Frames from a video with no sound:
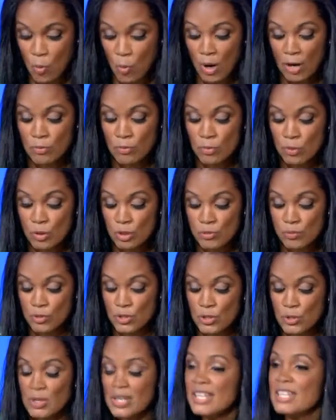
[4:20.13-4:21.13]
What rules
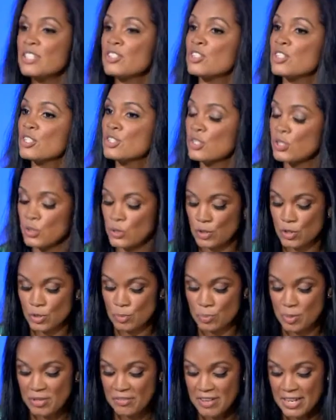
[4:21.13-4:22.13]
will you institute
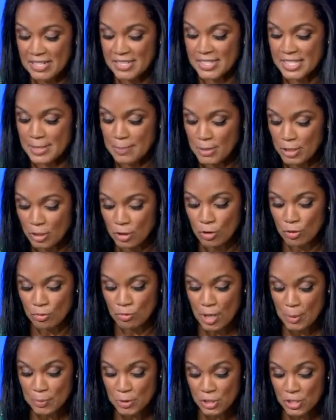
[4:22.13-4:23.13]
to prevent similar
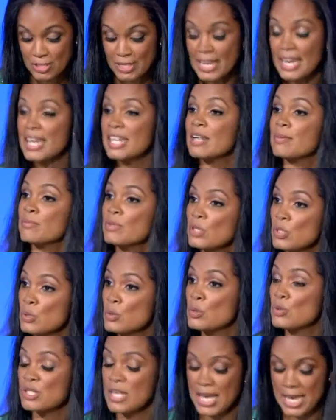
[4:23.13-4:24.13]
corruption and
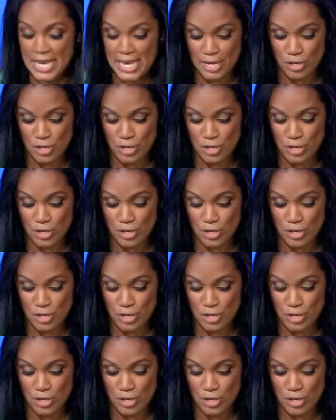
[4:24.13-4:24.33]
abuse